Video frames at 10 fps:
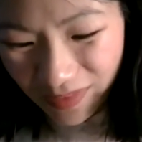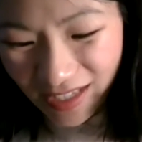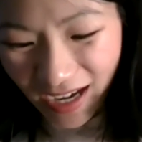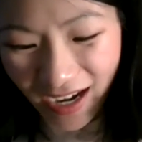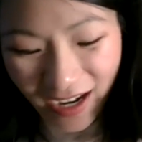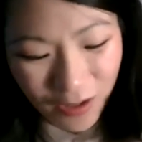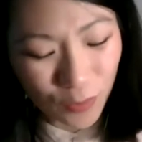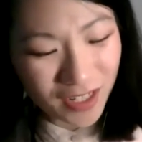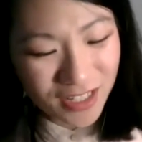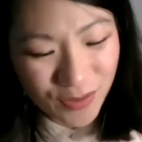I
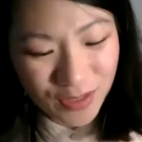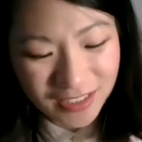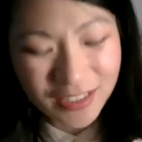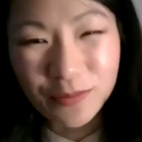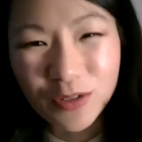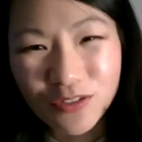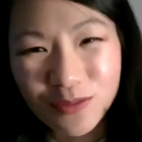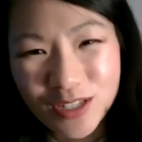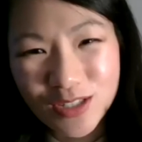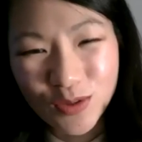wanted to read a little bit from
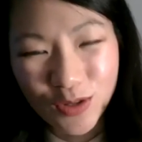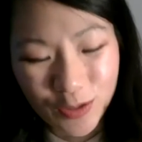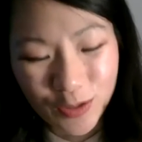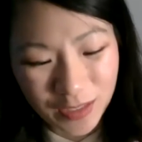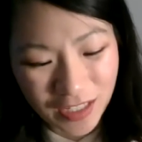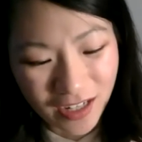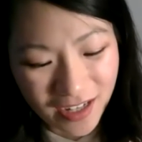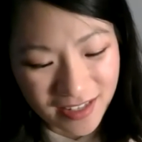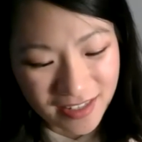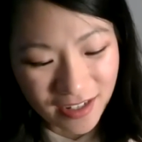this story
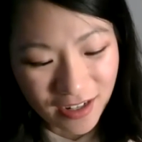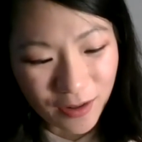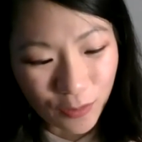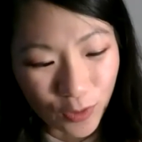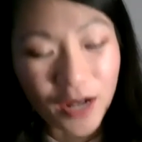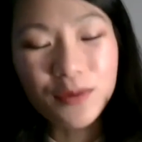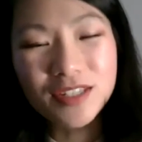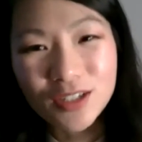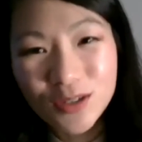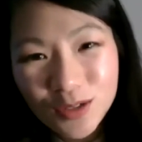because when I was at
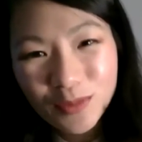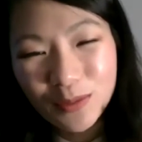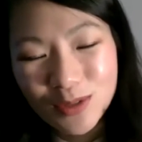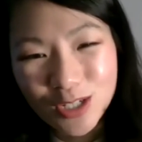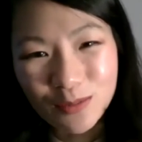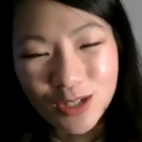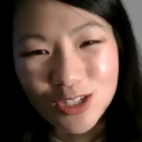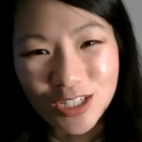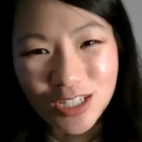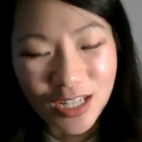Kuan, which I
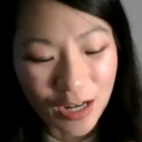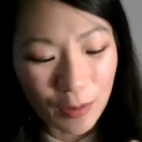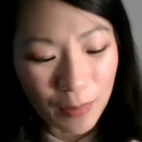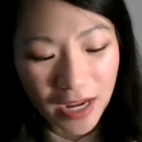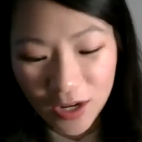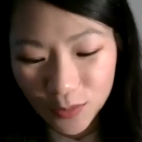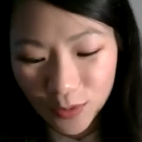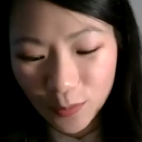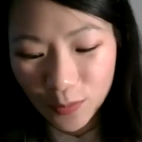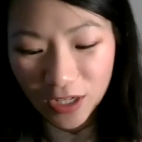mentioned, I had a
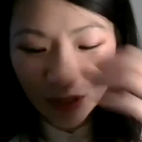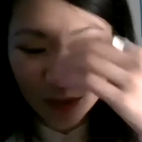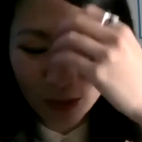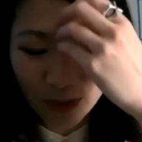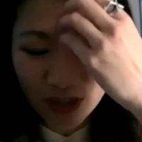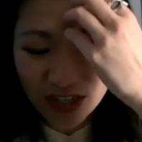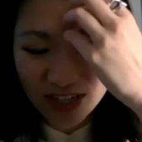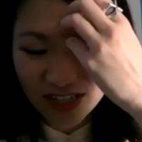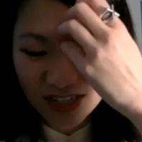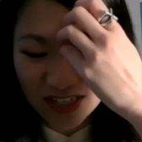real breakthrough with
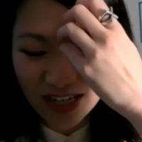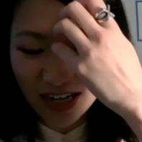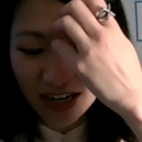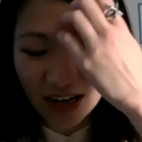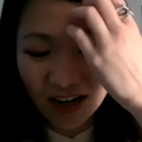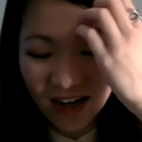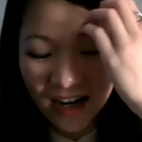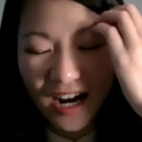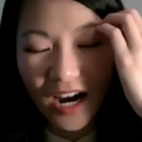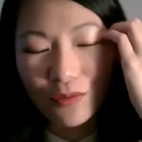this.
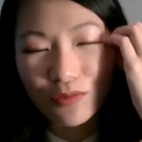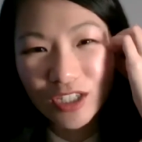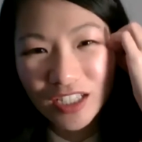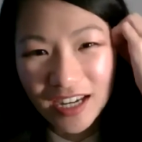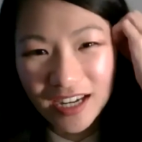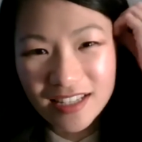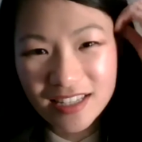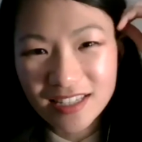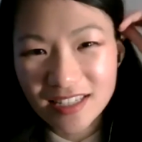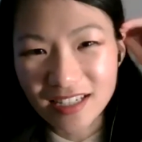I
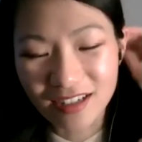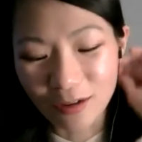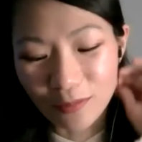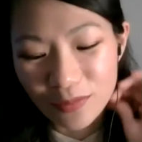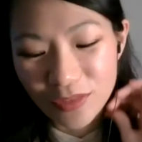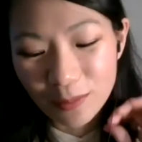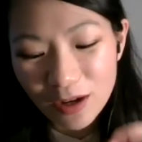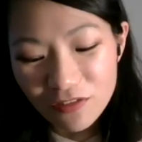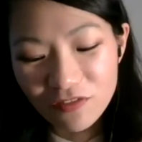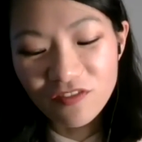realized that my
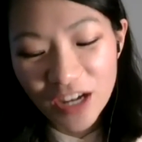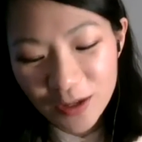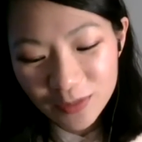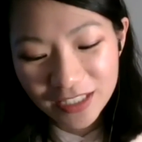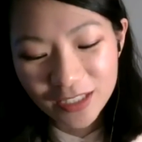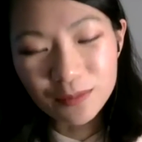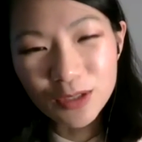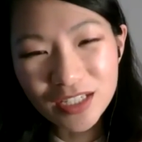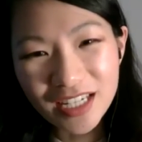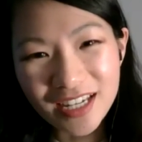family
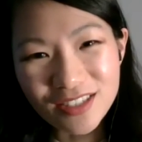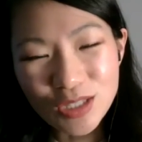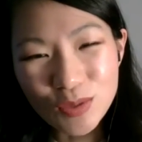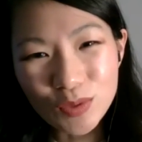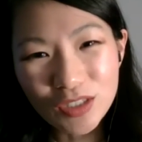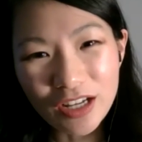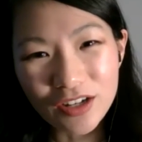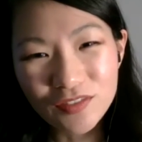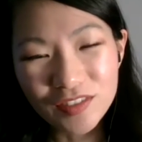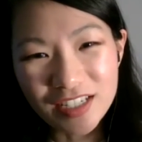communicates through a lot
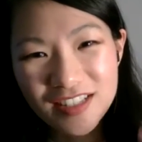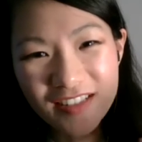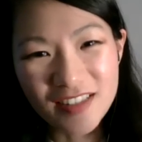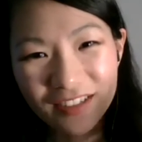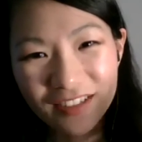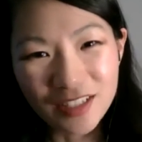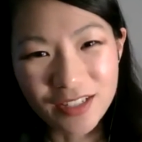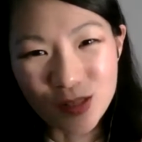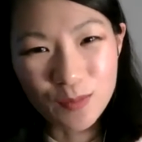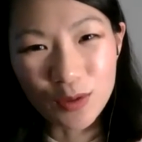of like subtle
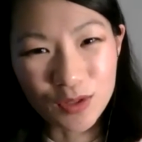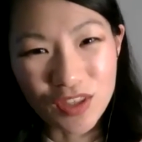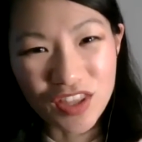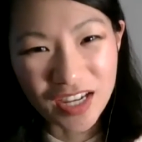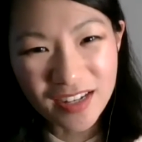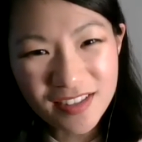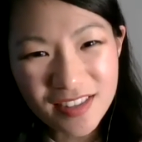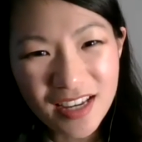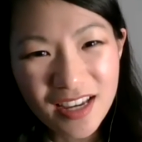unspoken things.